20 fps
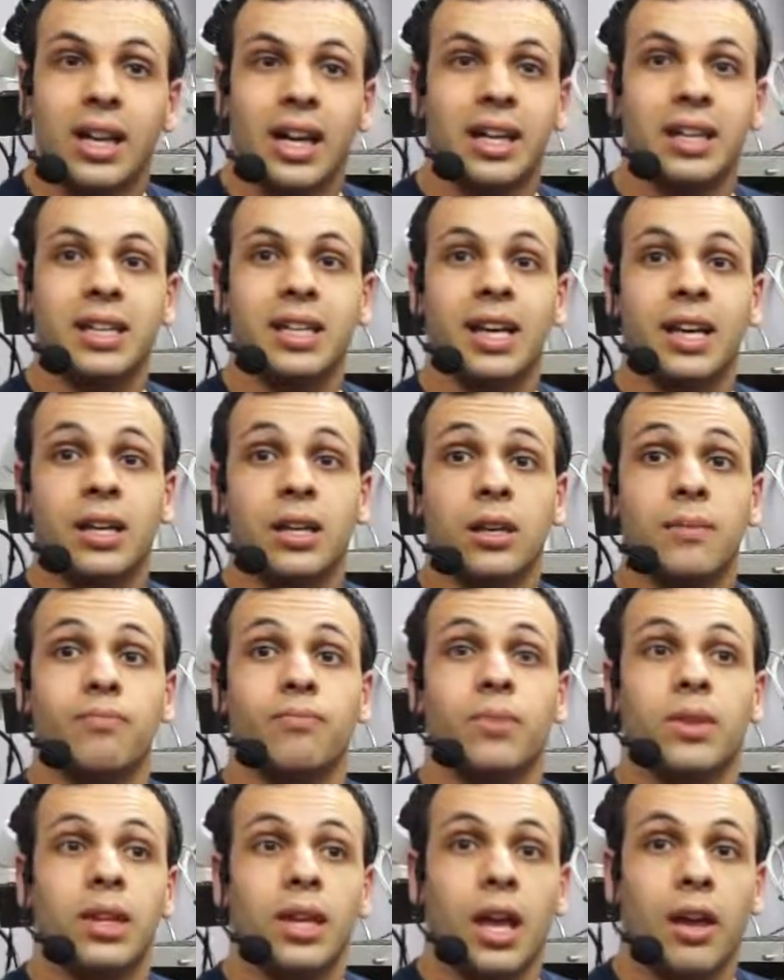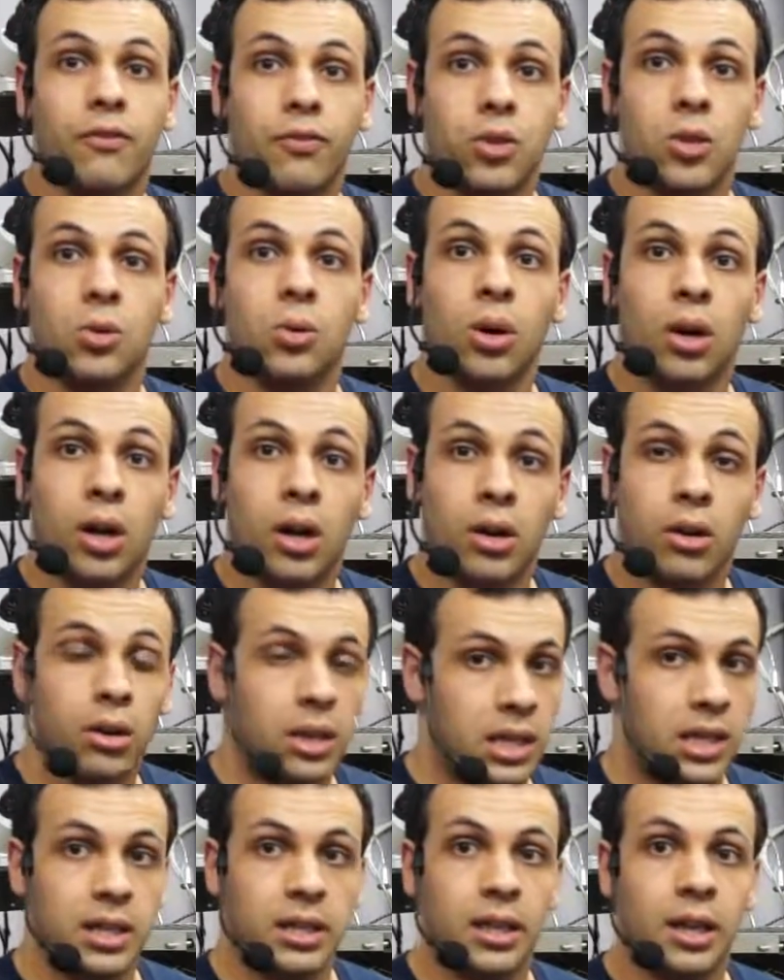And again, if you are
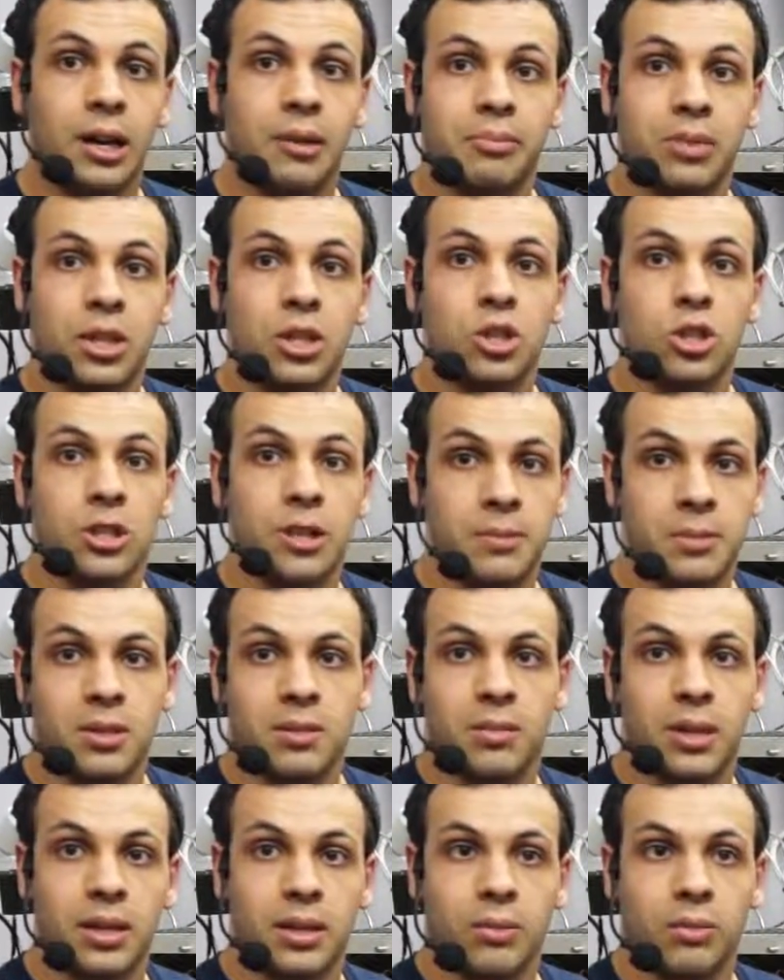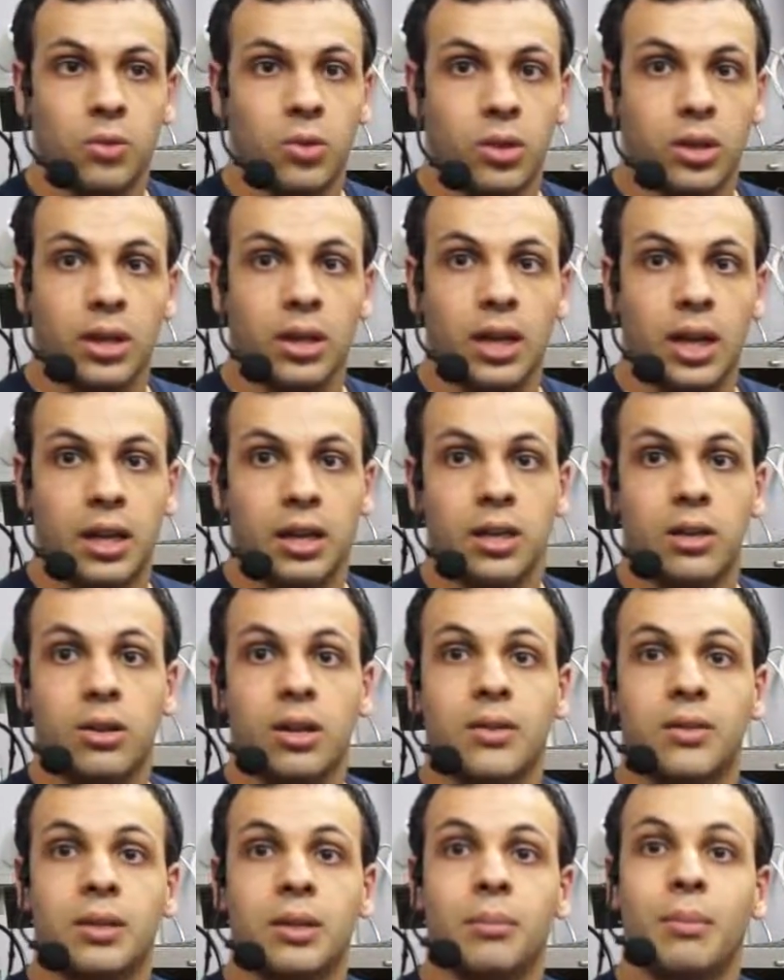heating up these chips to make them work again and you're
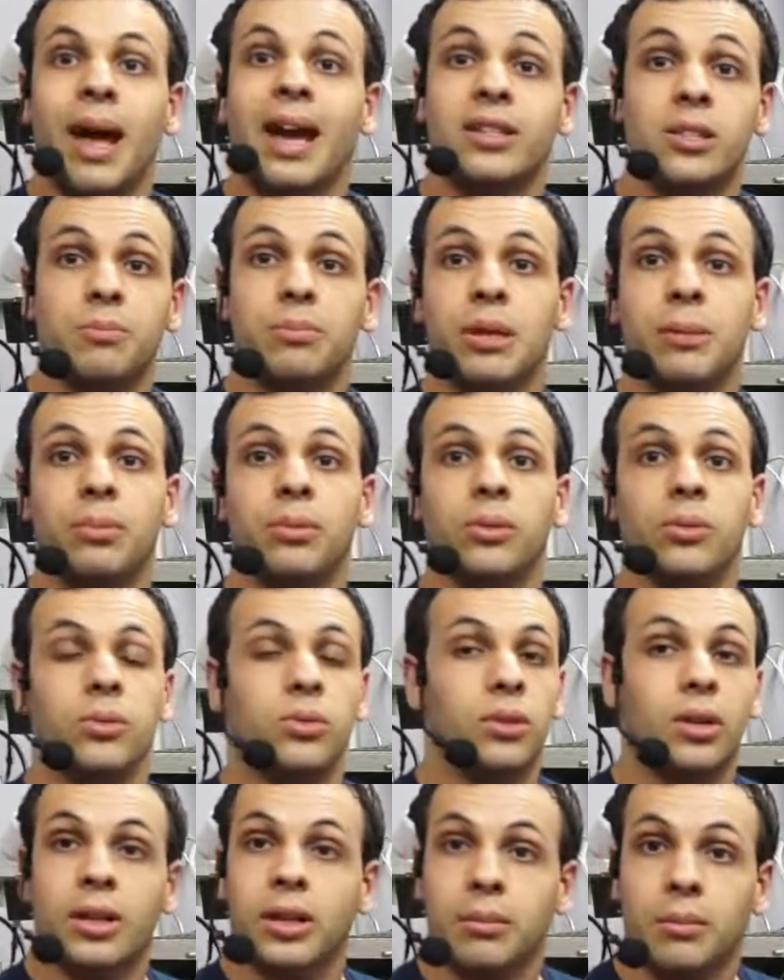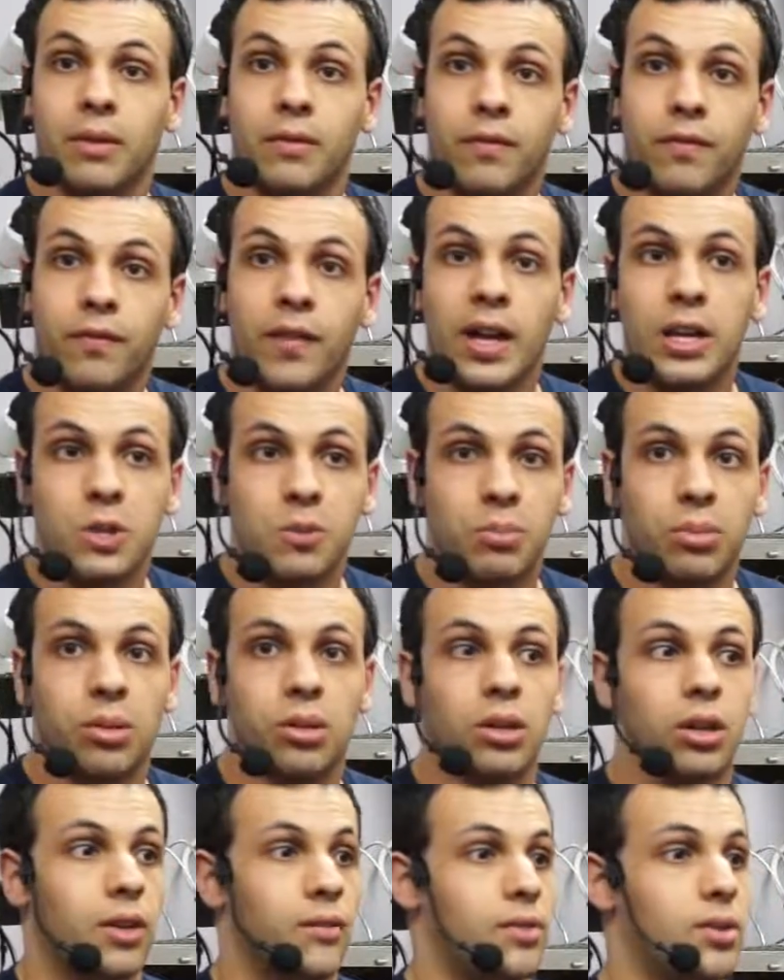giving them back to people who do nothing but
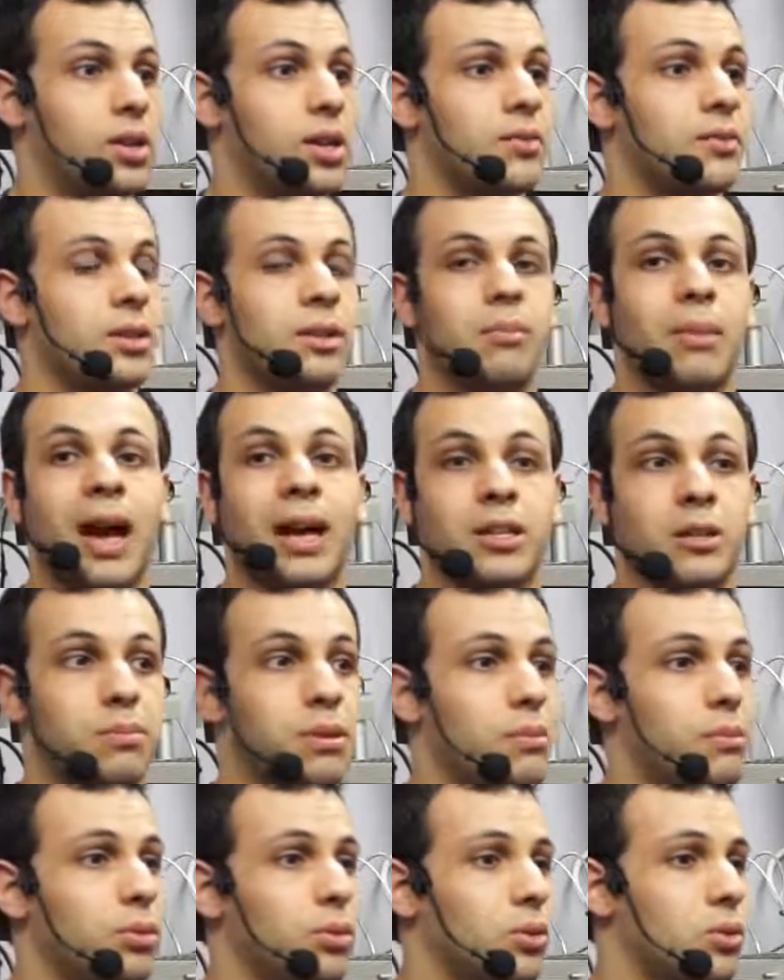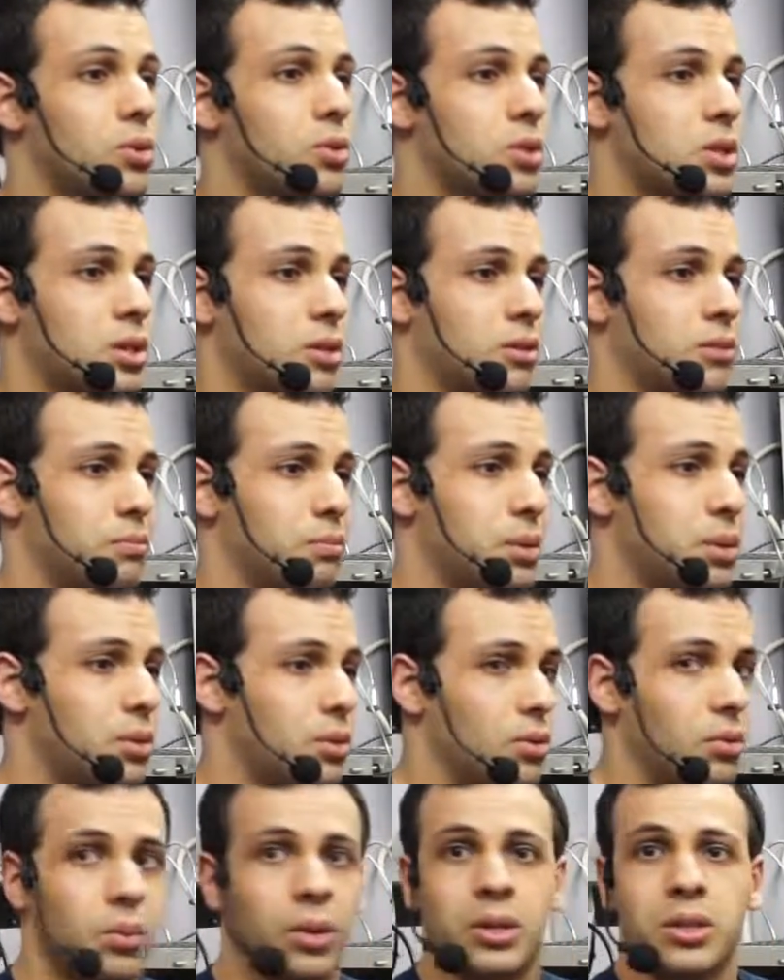Facebook, if you're giving them back to people who use their
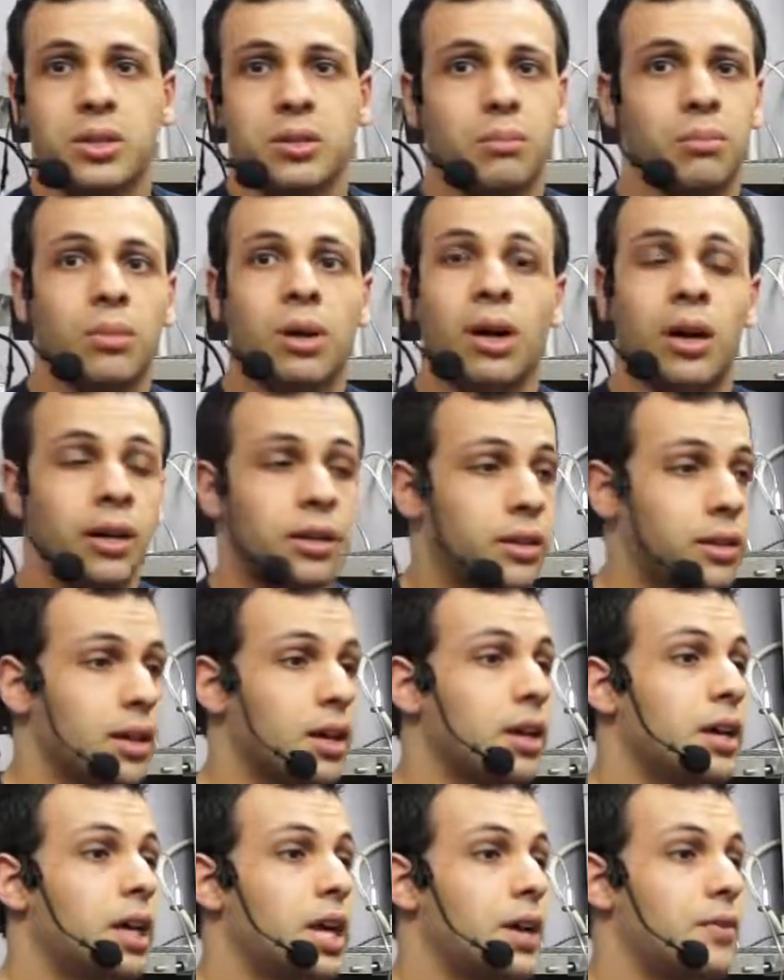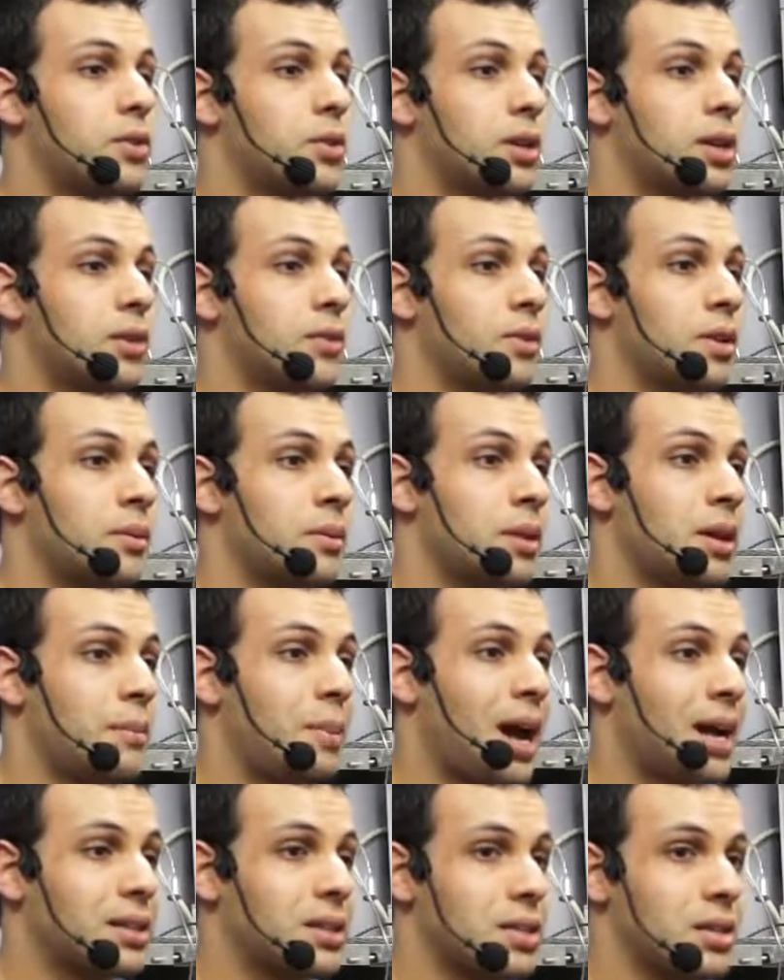computer once a month, if you're giving it
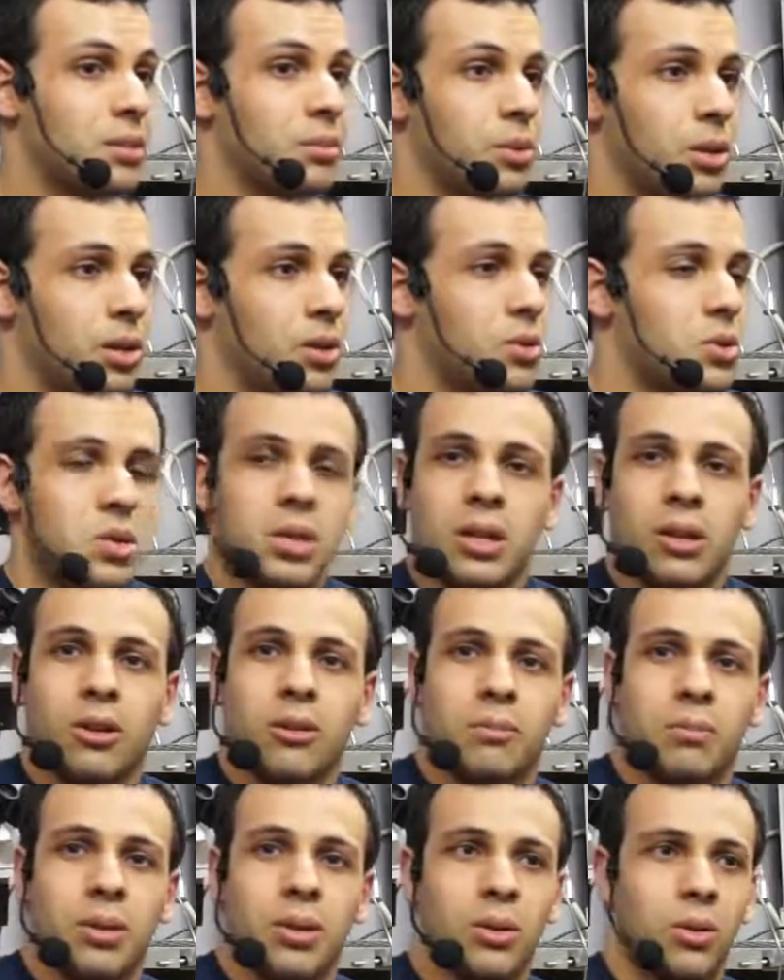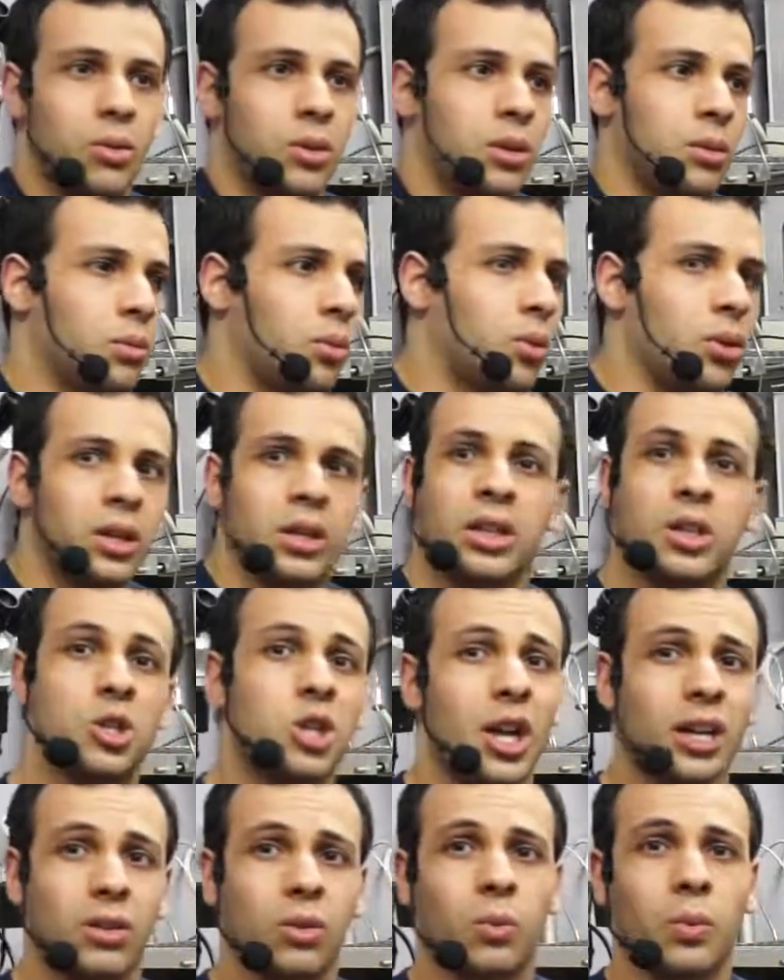back to somebody who uses their computer in the morning to
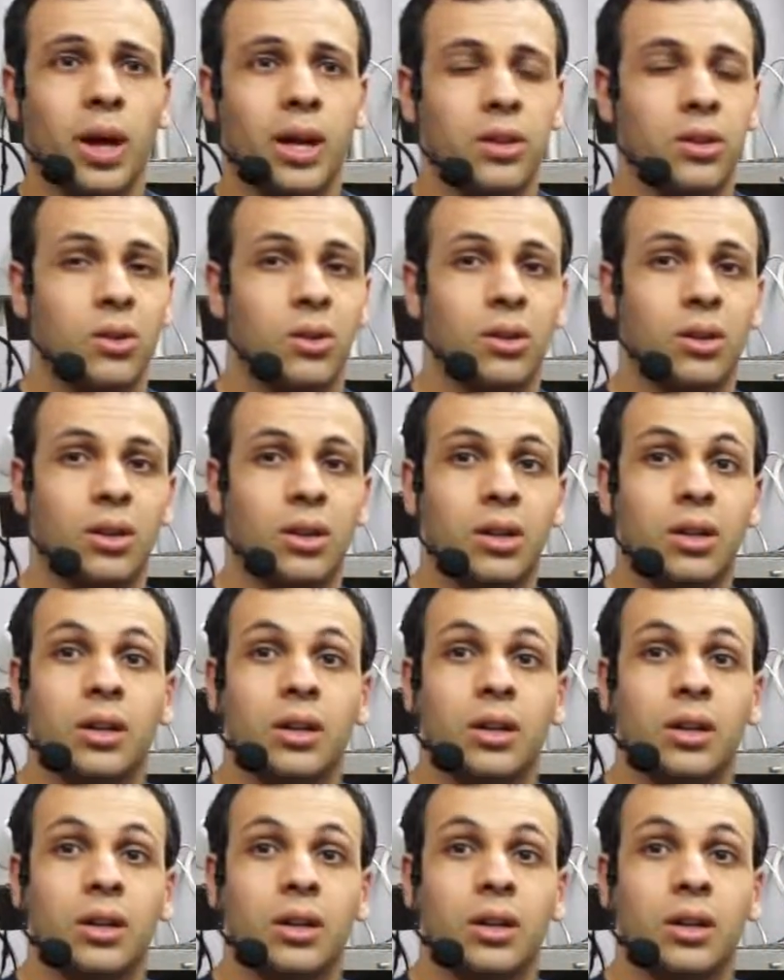check the weather,